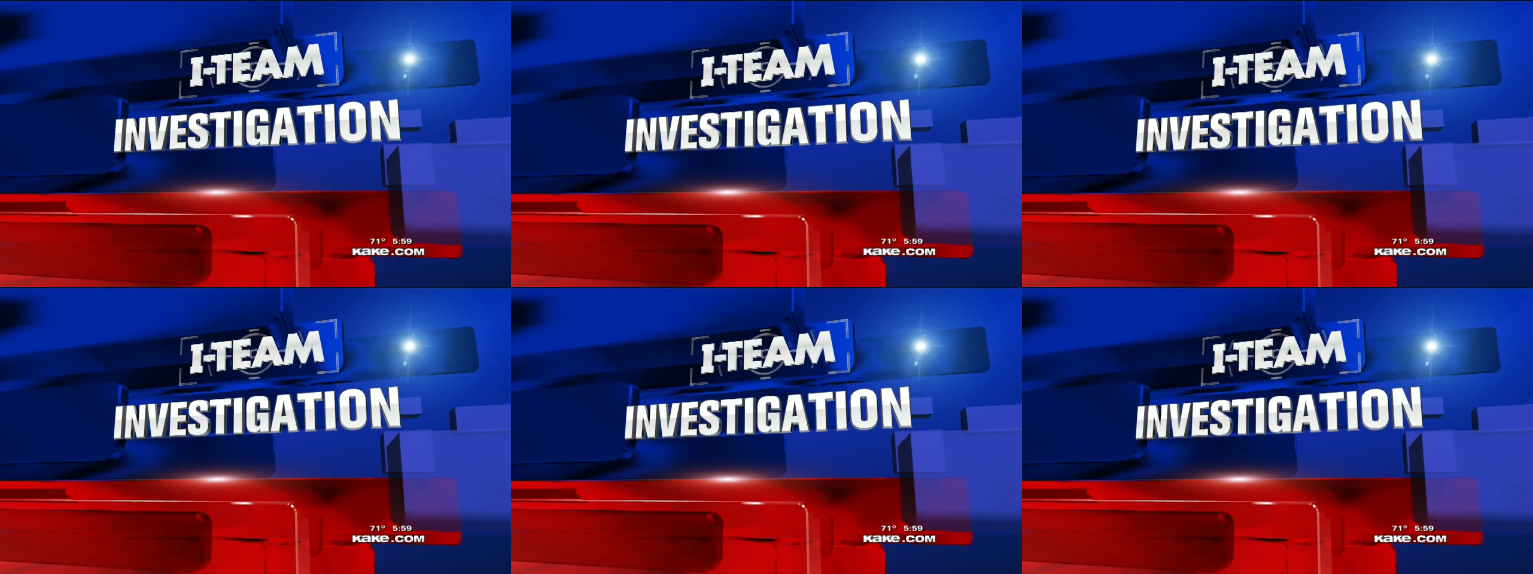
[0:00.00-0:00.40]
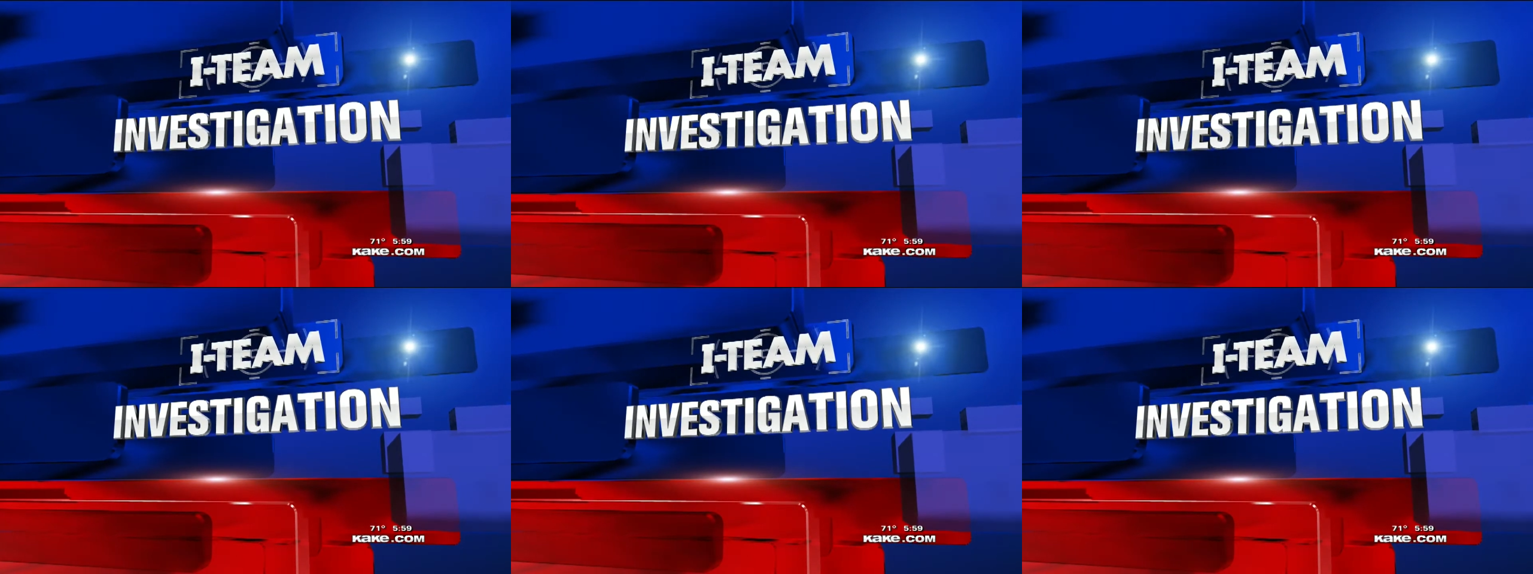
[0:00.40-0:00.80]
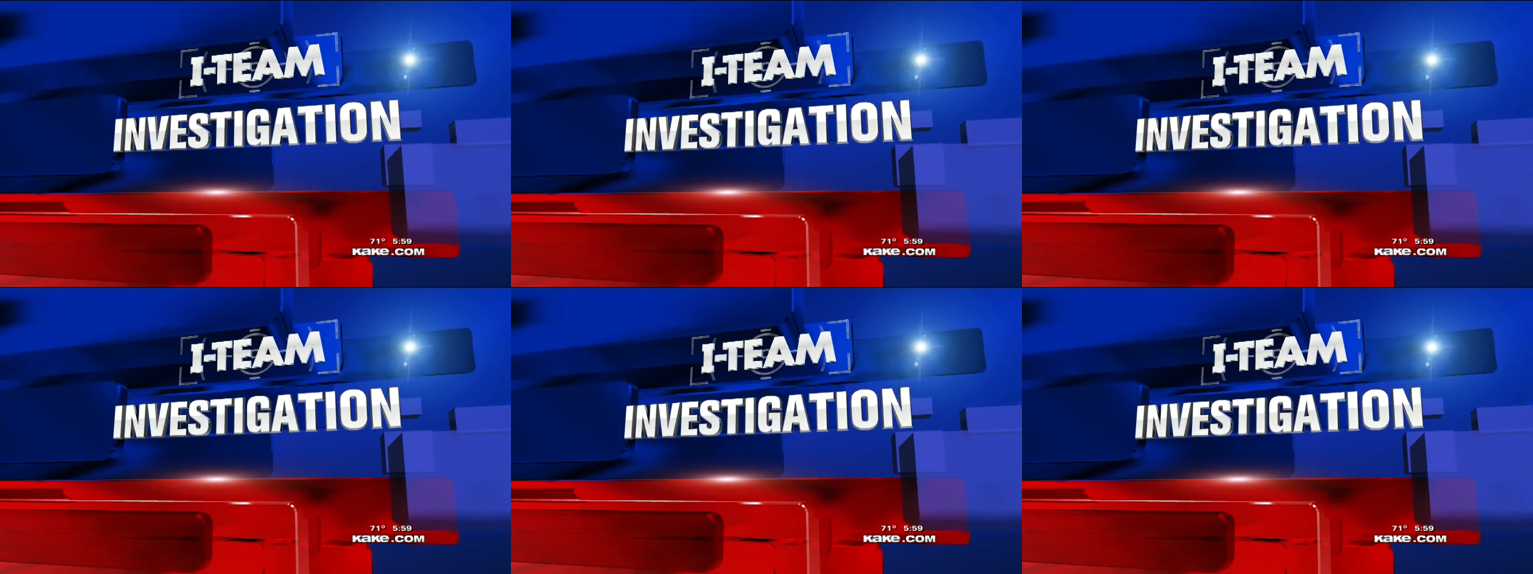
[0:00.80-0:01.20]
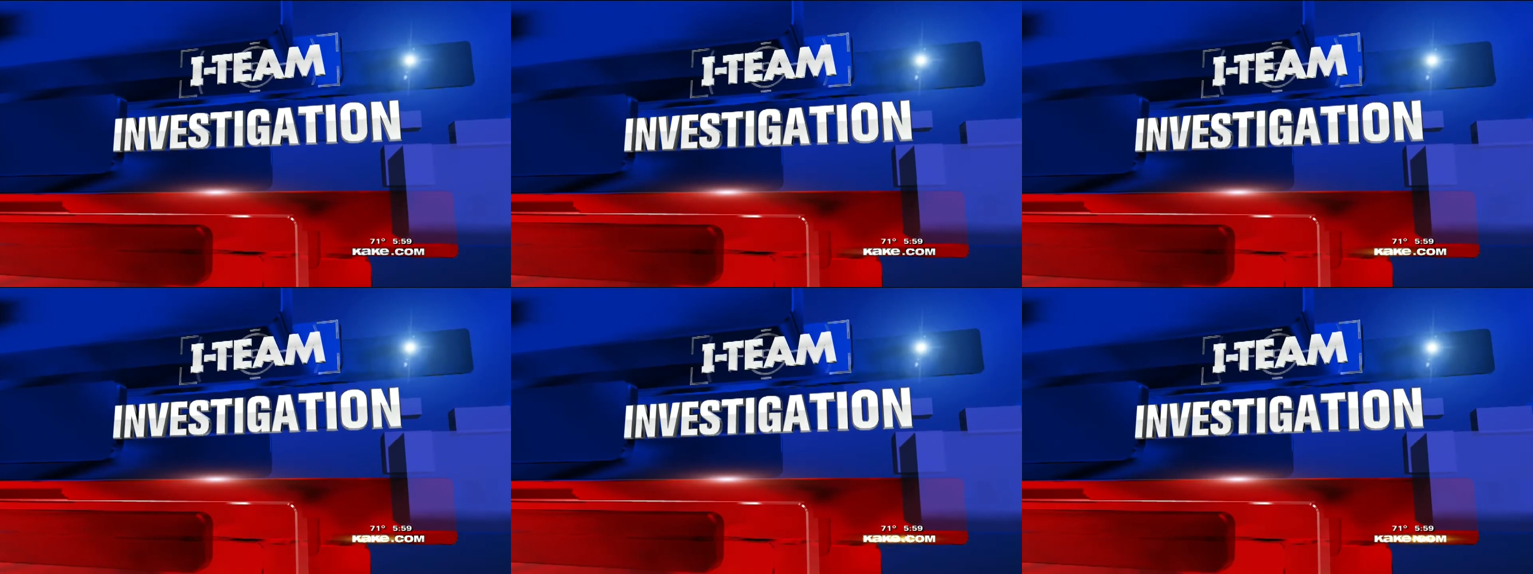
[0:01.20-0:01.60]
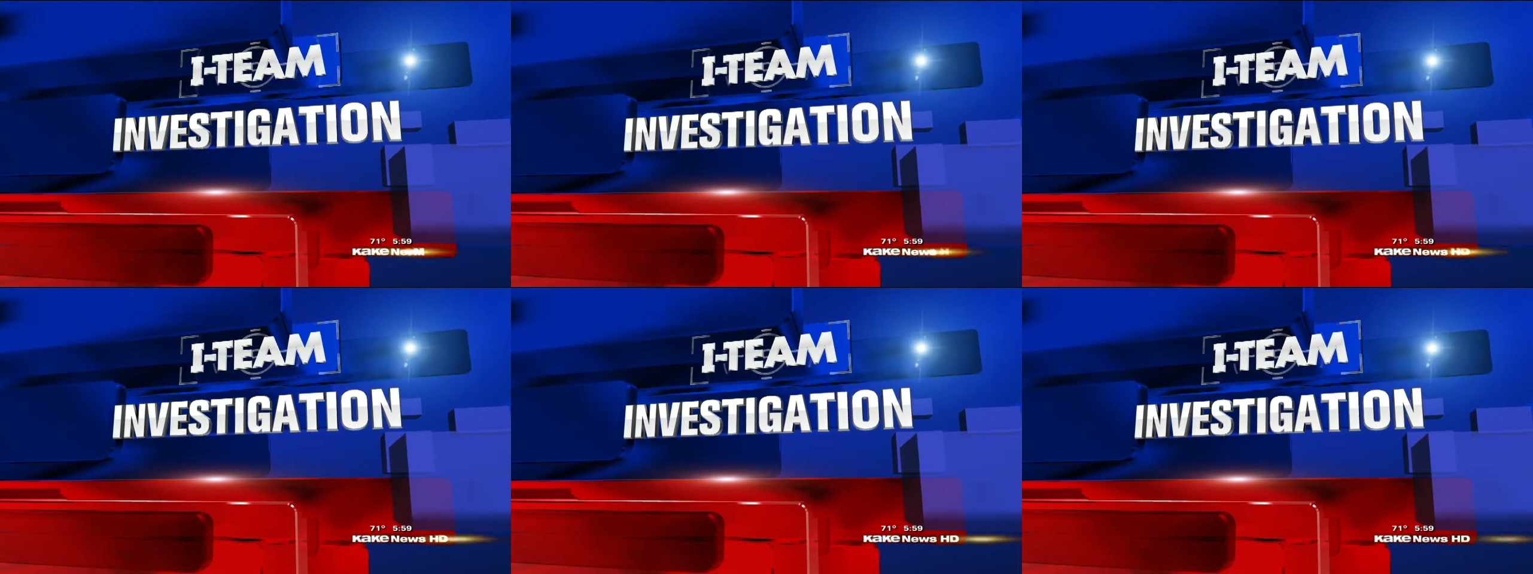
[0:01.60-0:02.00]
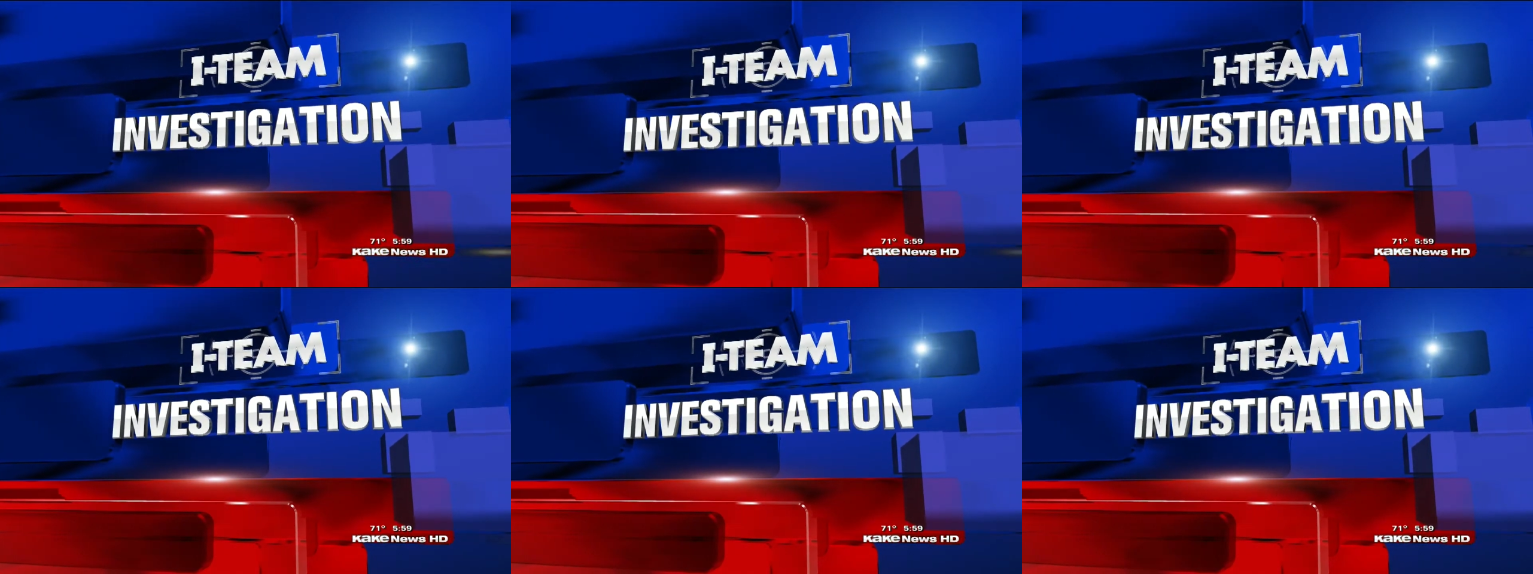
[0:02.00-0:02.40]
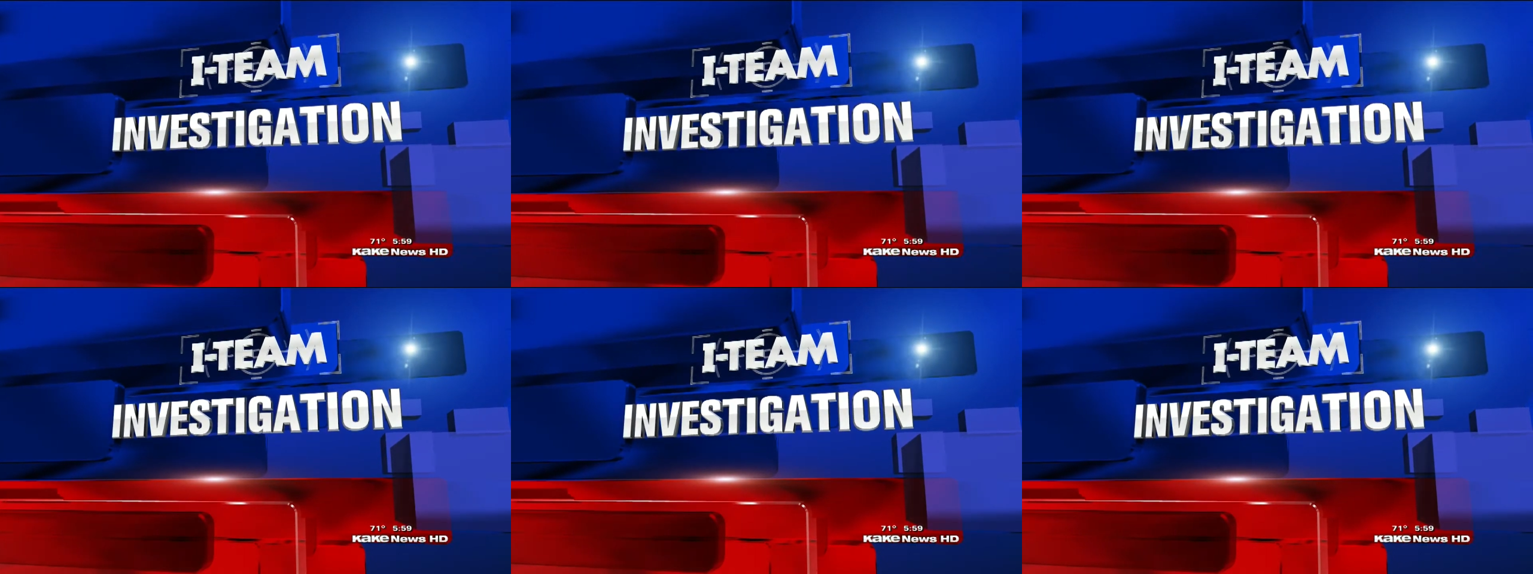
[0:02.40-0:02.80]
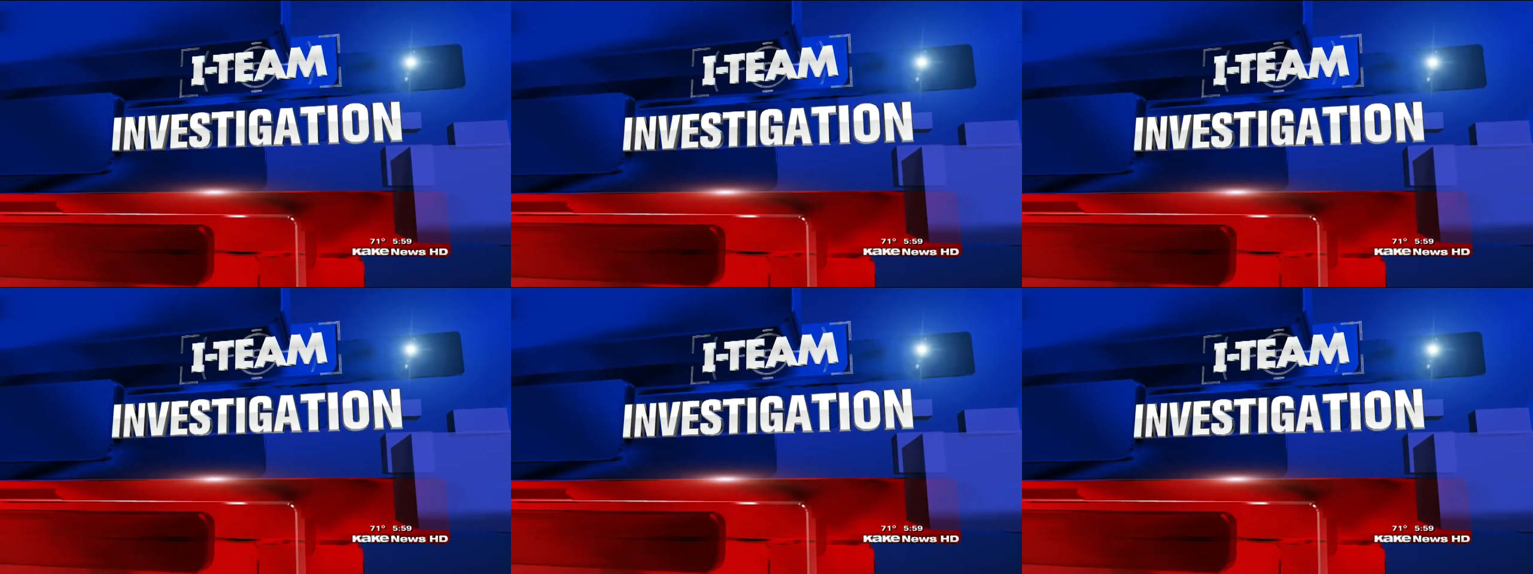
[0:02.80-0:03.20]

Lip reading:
[unreadable: no face in view]